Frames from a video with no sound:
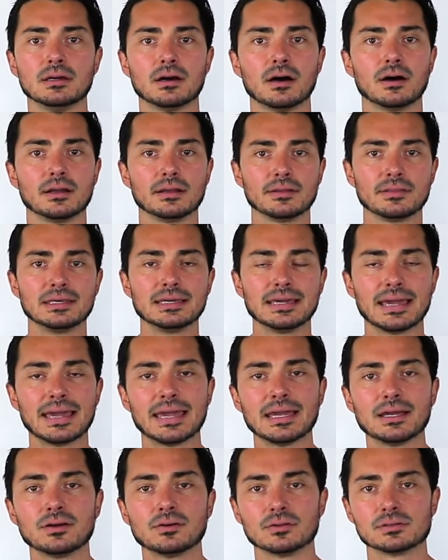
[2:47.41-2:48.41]
on the
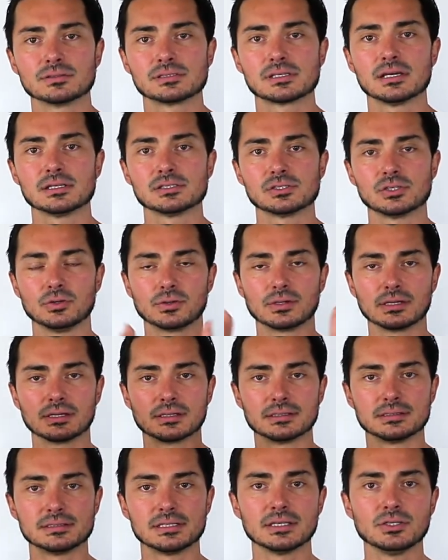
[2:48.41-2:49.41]
angles so you can
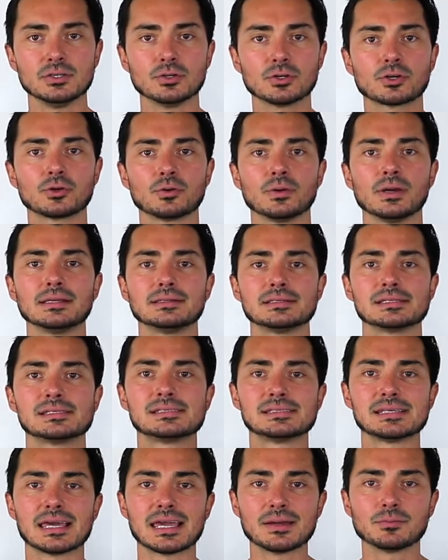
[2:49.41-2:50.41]
continue to create the
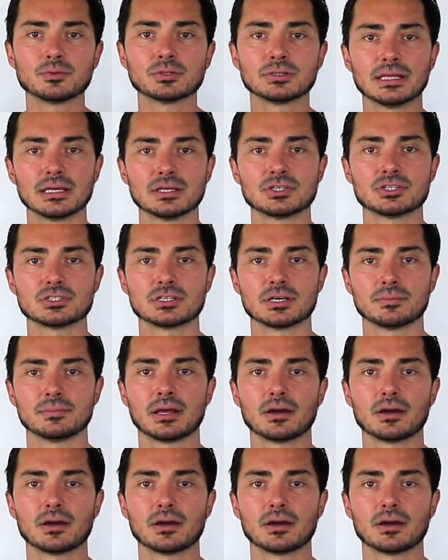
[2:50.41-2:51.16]
same relationship.